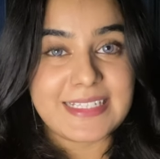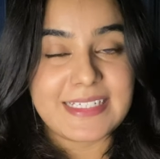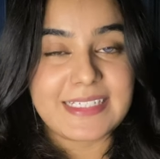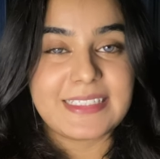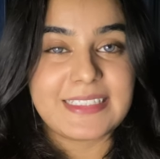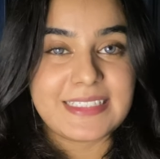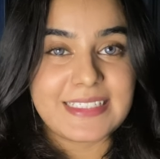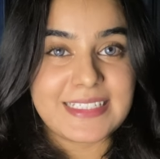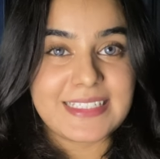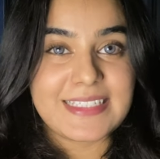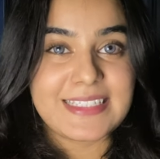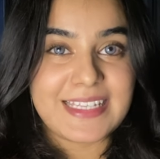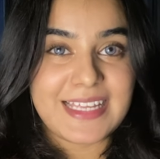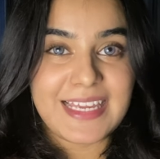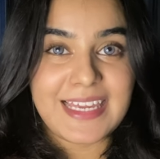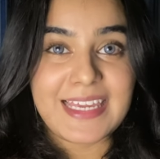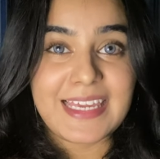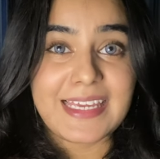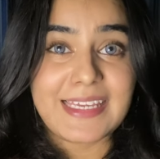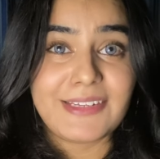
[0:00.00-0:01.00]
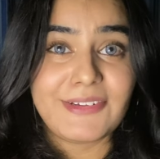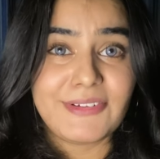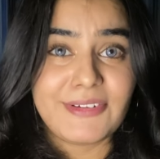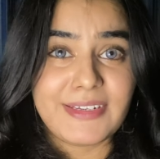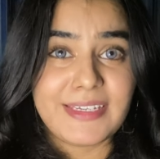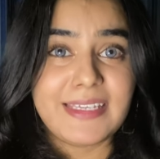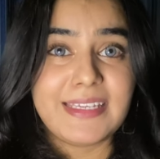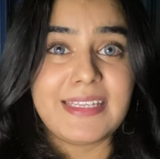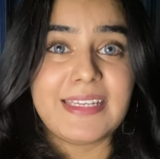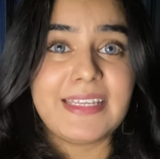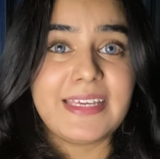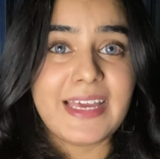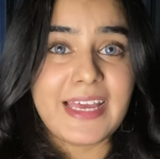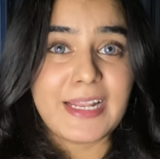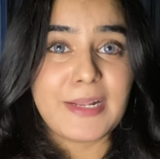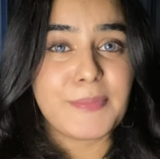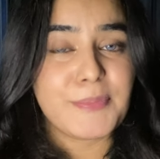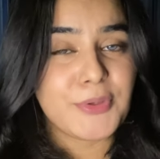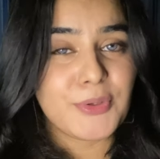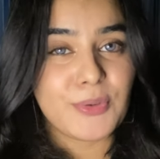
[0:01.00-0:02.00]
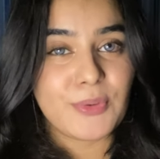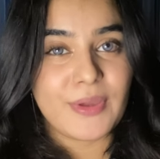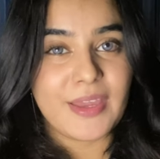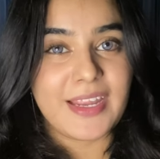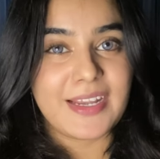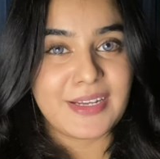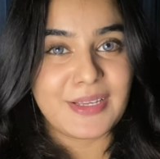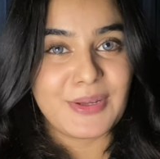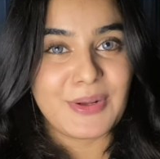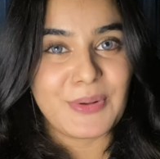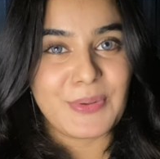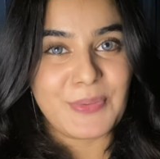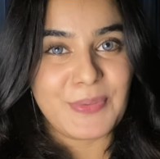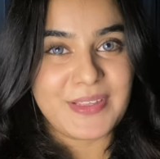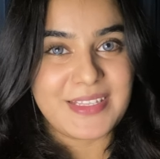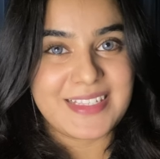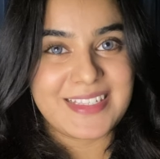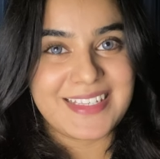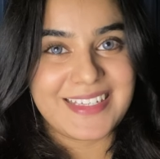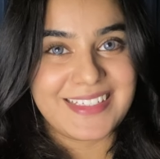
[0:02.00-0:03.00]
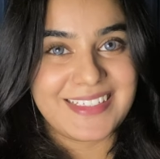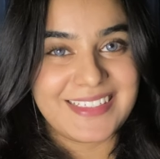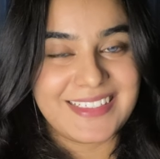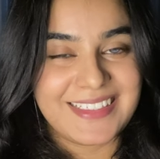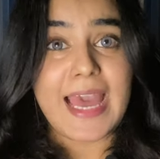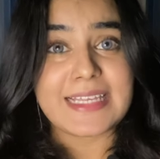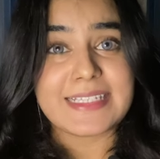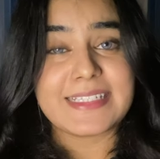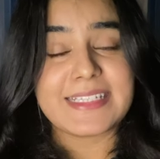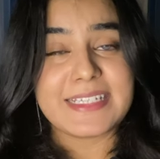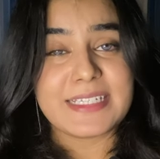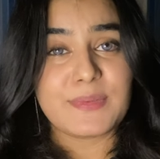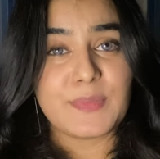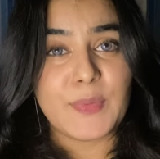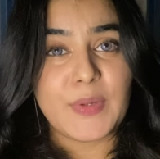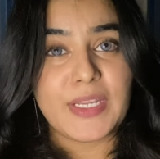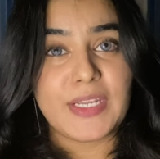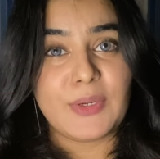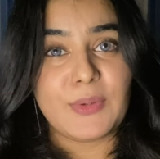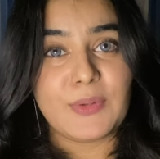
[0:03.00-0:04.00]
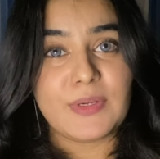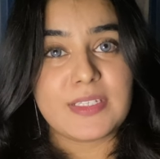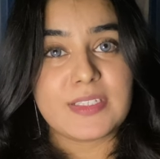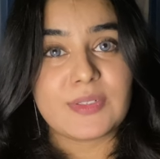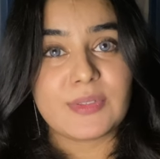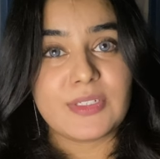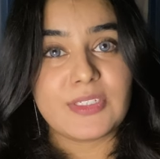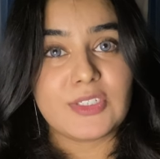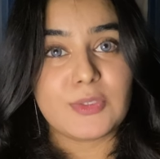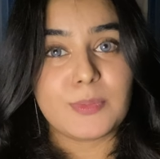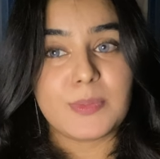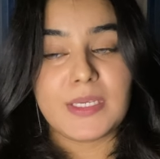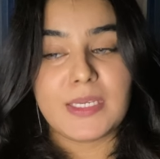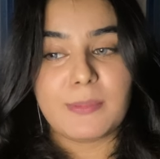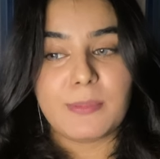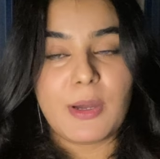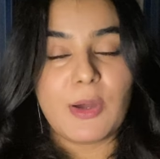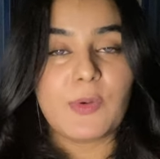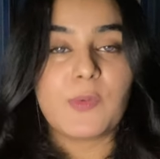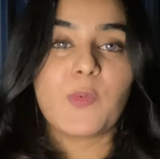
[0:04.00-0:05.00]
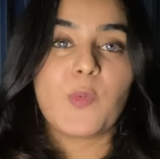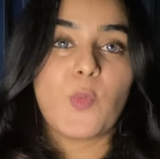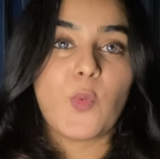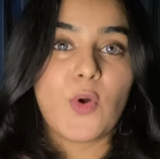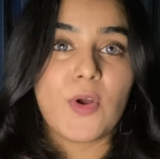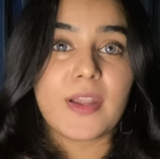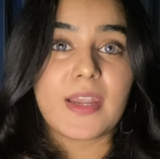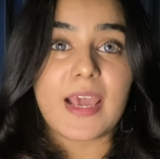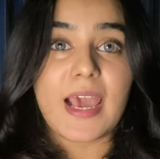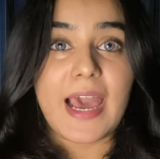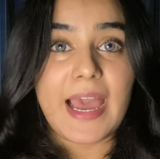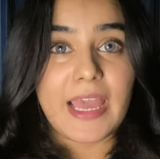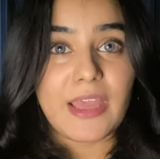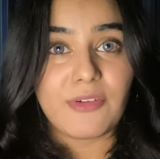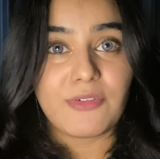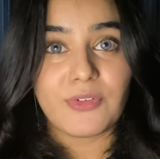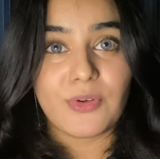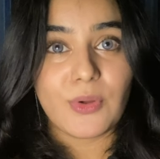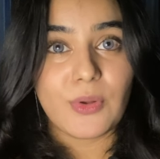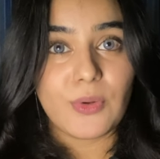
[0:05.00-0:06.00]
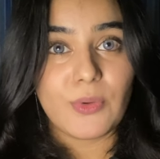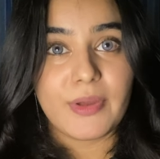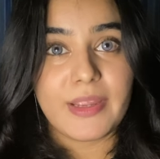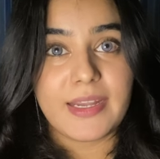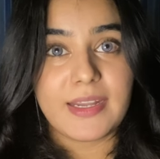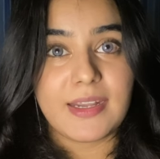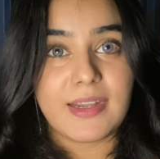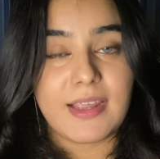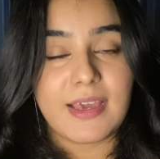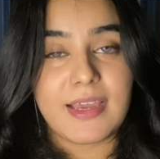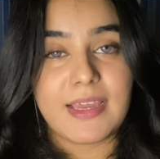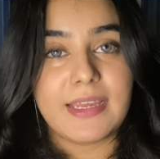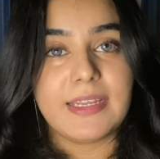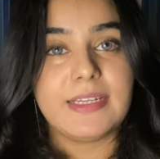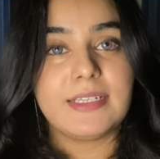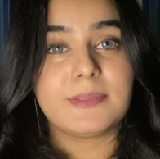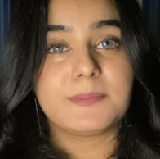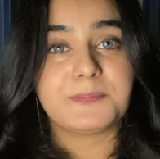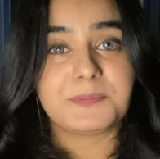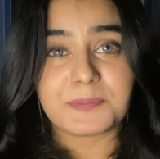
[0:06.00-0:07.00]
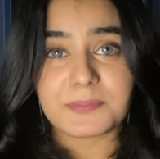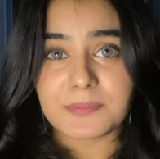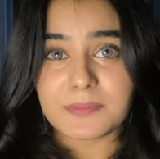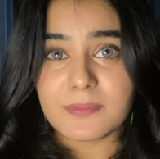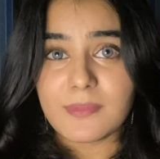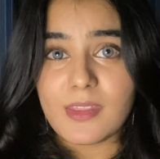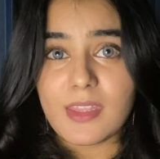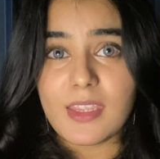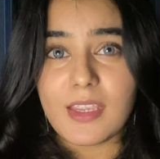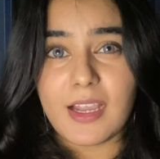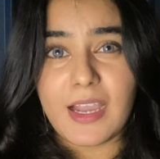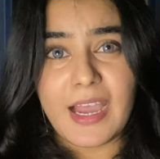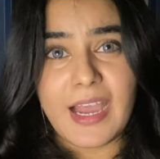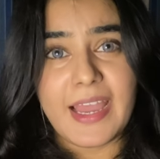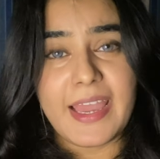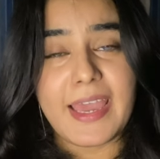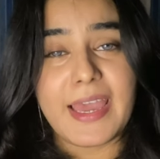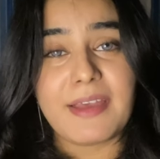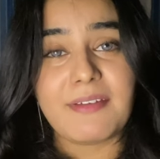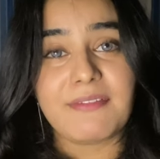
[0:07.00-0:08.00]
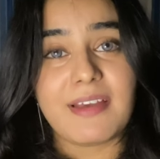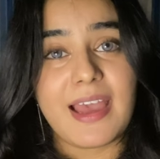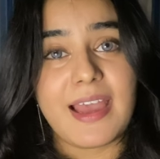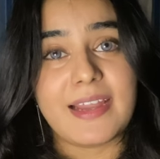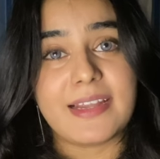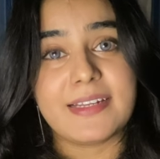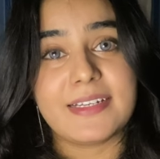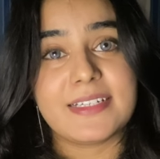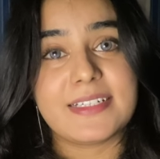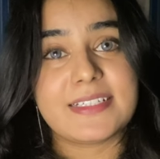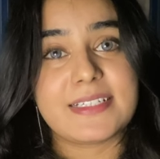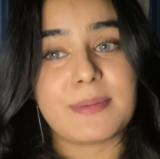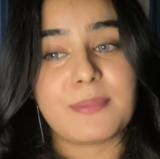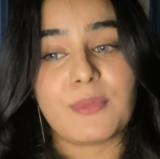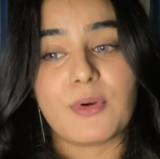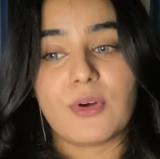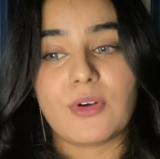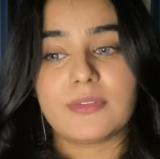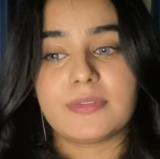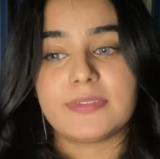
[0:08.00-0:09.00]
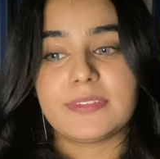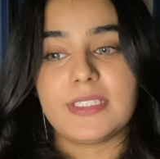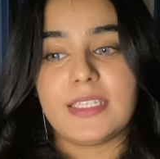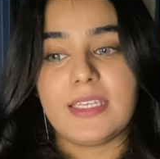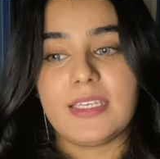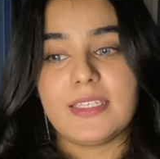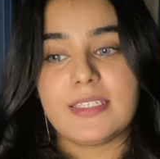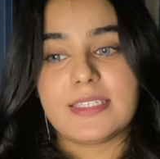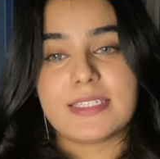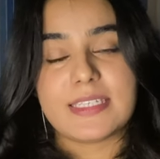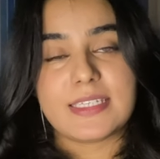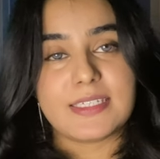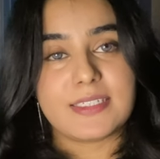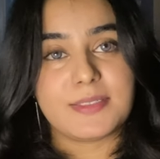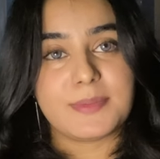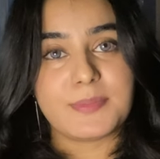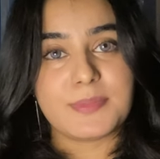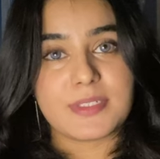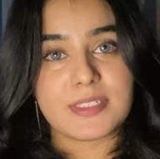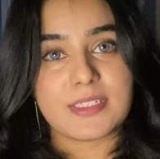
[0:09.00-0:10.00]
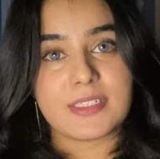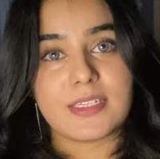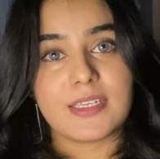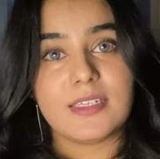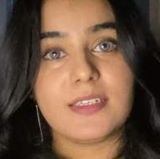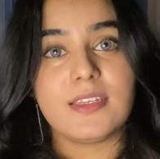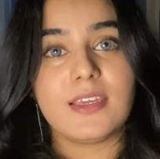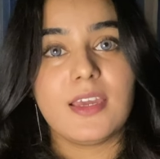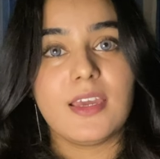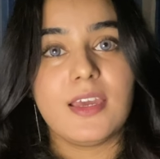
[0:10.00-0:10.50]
it. This thing can really help you to get a glowy skin. As this video is going to be about what I follow at night, I have added some of the serums in it